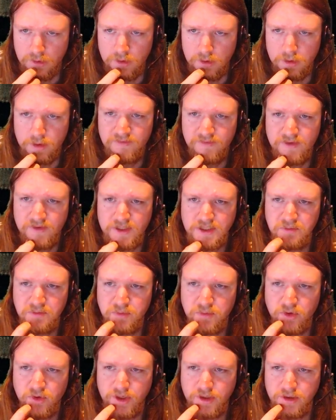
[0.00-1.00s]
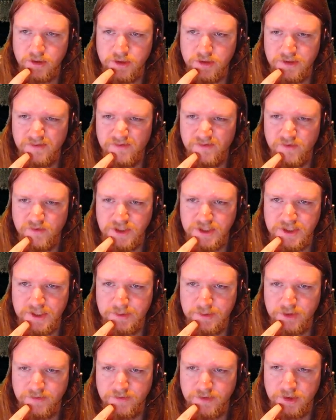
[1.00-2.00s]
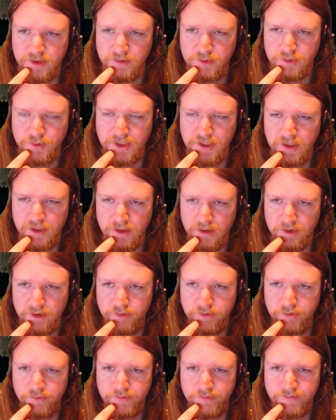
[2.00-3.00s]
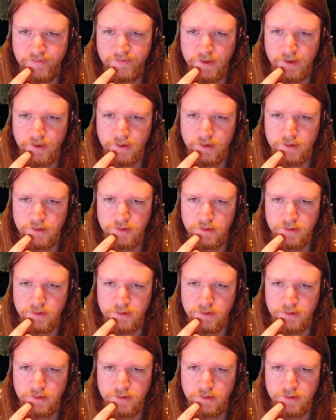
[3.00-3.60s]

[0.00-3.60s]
Inflicting blindness and freeze damage over time to any in the area of effect.